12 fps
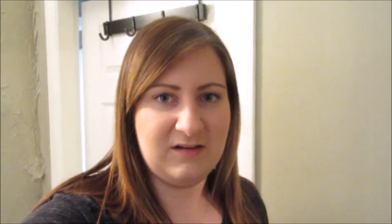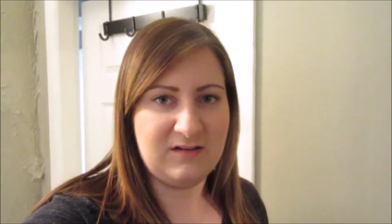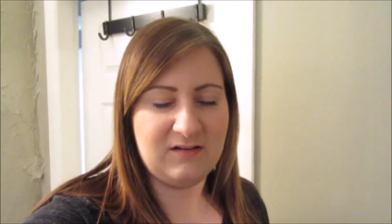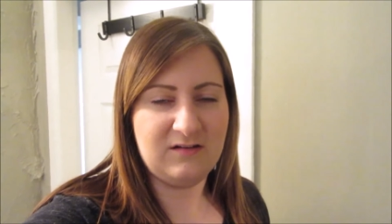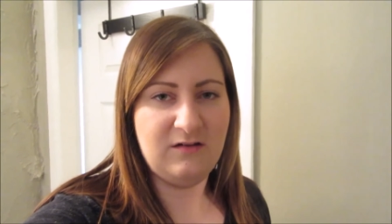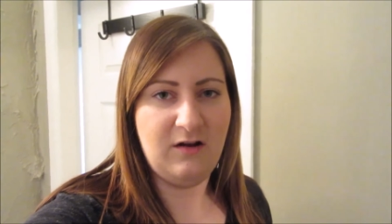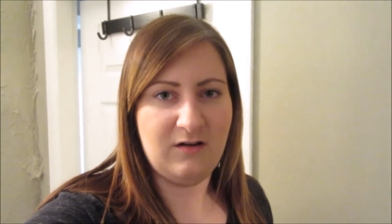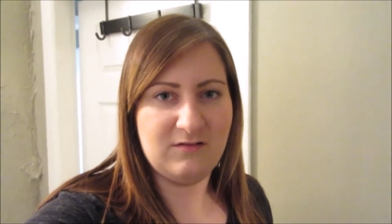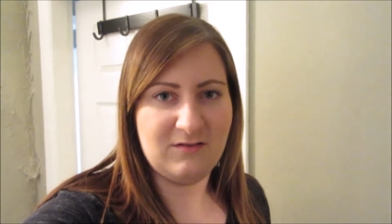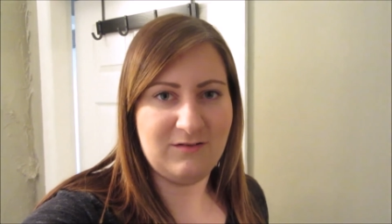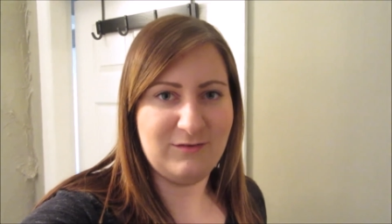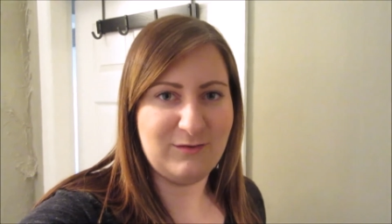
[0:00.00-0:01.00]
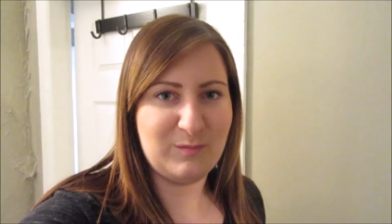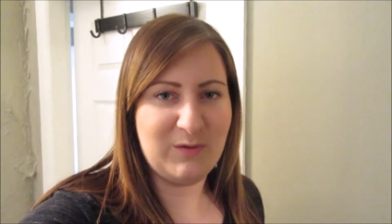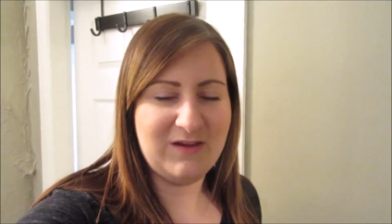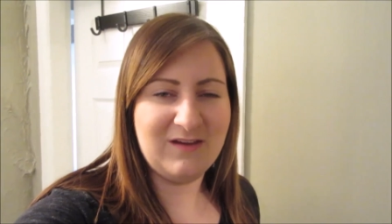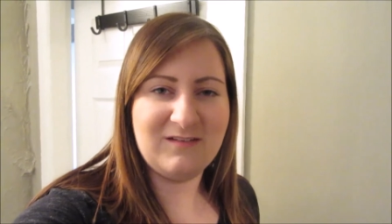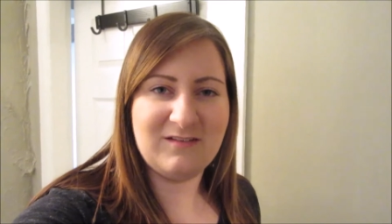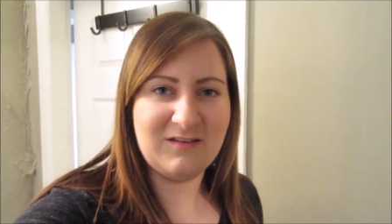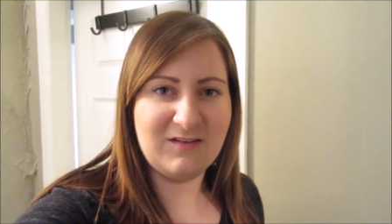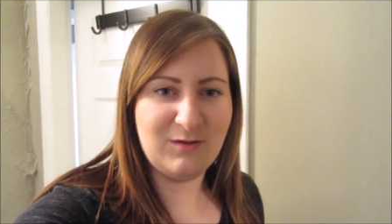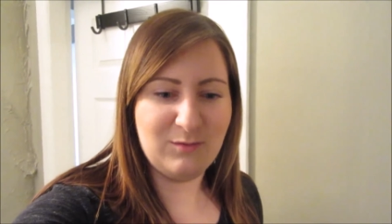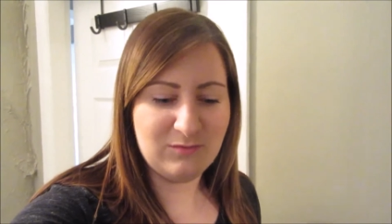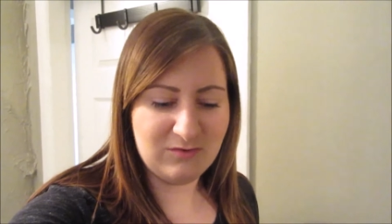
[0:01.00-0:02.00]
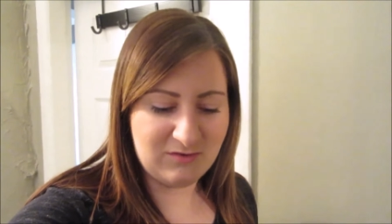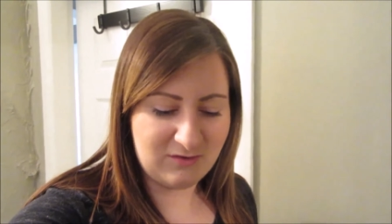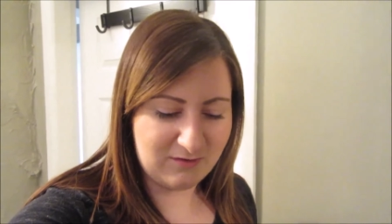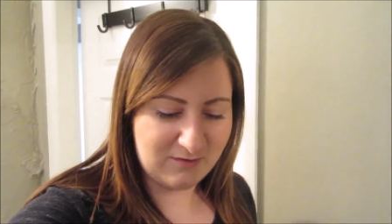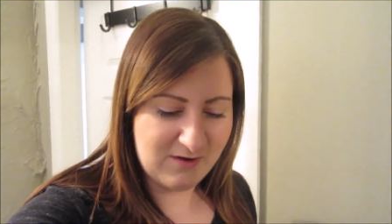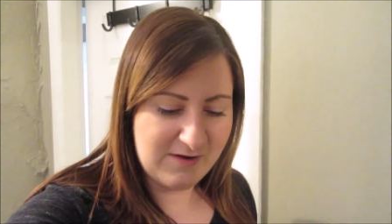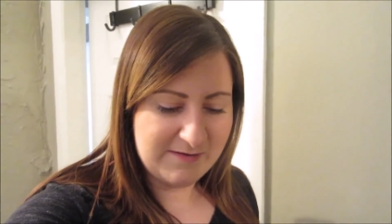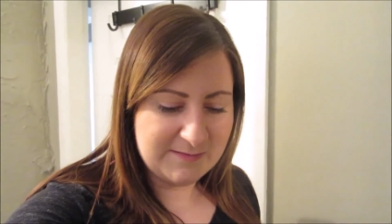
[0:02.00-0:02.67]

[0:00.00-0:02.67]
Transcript: like not diluted pee to use so